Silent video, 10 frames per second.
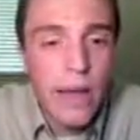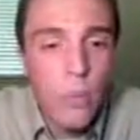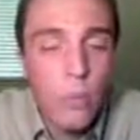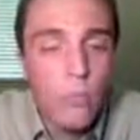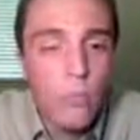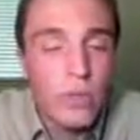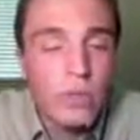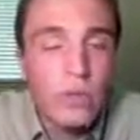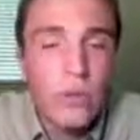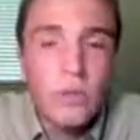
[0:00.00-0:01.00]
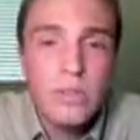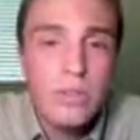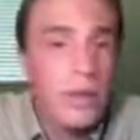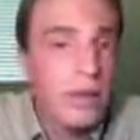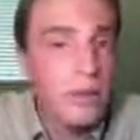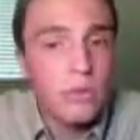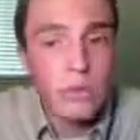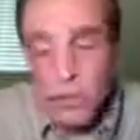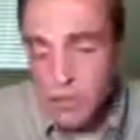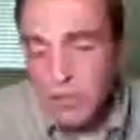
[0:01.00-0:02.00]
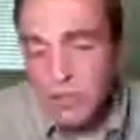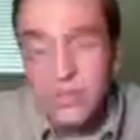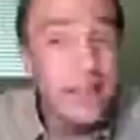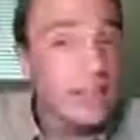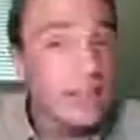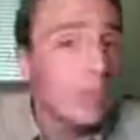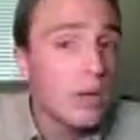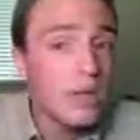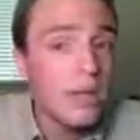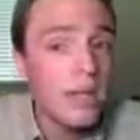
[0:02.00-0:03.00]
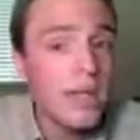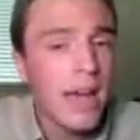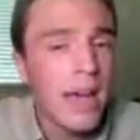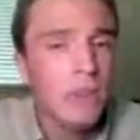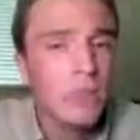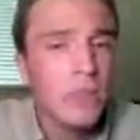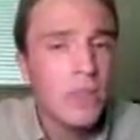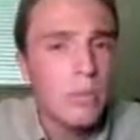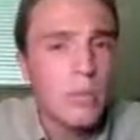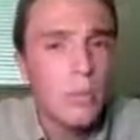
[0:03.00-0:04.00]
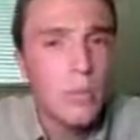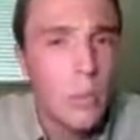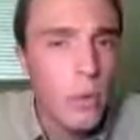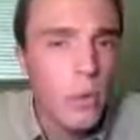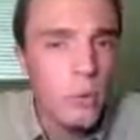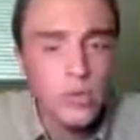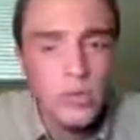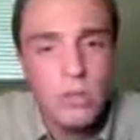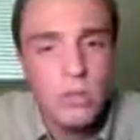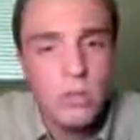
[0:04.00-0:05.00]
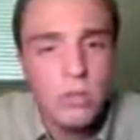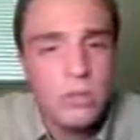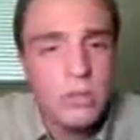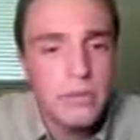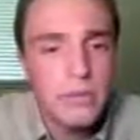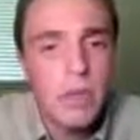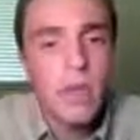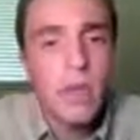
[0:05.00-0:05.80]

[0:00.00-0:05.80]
Veselin was the guy who, he was in the lead, but he kind of was trying to play for a win, which is a little interesting.